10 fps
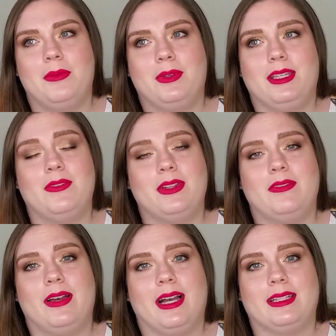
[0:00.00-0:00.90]
given the
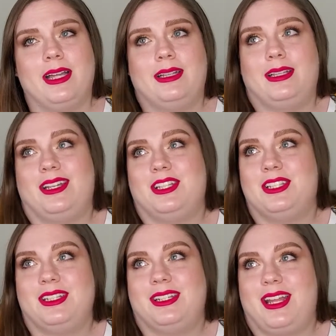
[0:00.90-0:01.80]
fact that
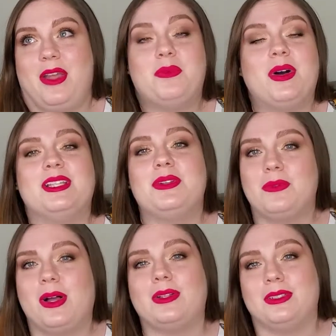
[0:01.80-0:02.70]
it wasn't
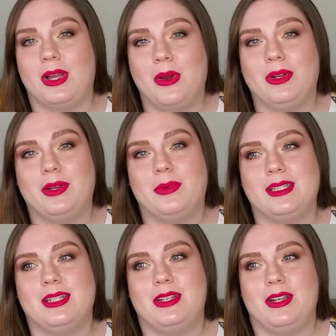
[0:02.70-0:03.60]
well known.
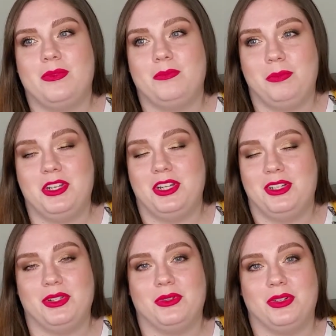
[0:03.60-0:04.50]
Binge eating
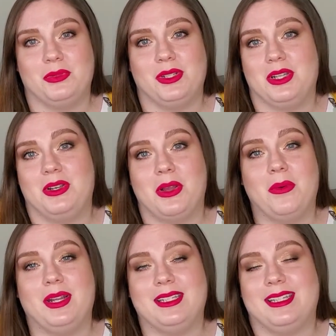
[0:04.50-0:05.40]
disorders wasn't
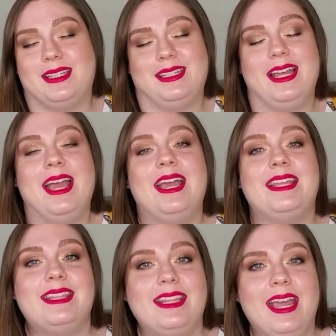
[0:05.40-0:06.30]
known as this
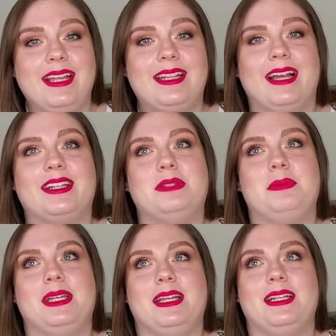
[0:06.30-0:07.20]
thing that could
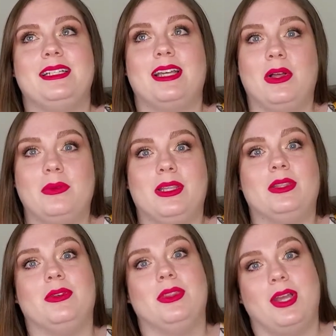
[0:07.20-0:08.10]
be dealt with
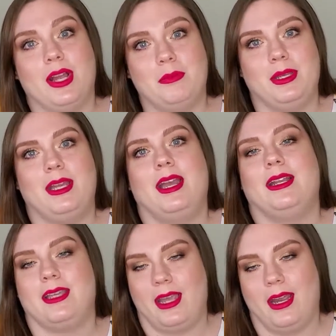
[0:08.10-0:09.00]
through therapy
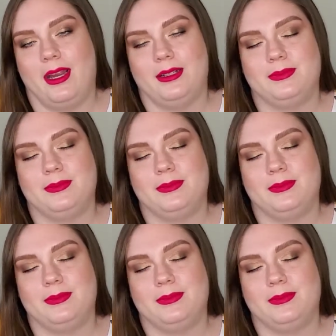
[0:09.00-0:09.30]
and care.